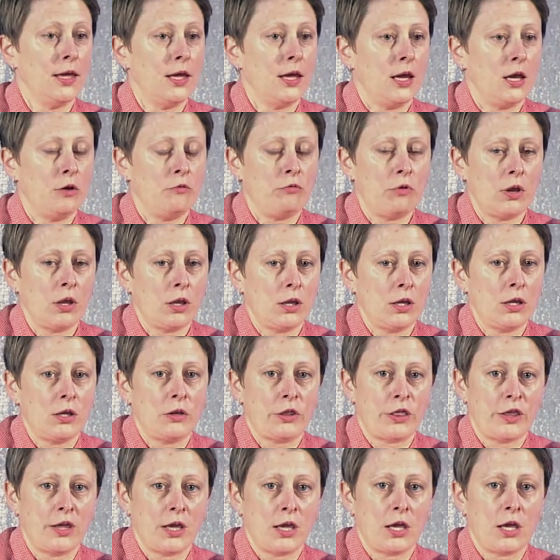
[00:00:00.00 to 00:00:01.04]
in really
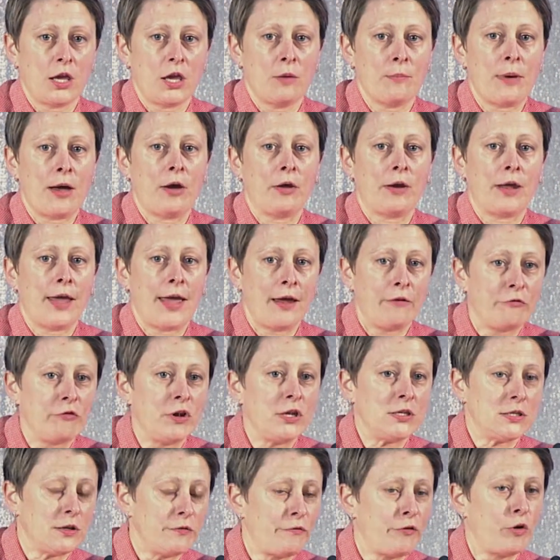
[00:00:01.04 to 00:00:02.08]
thinking about every
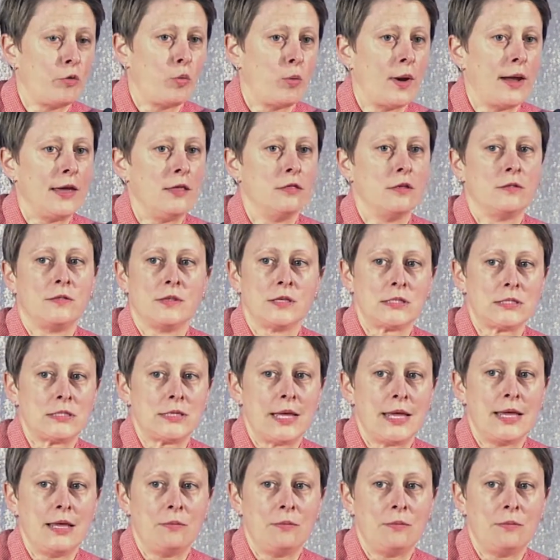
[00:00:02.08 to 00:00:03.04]
different way that the state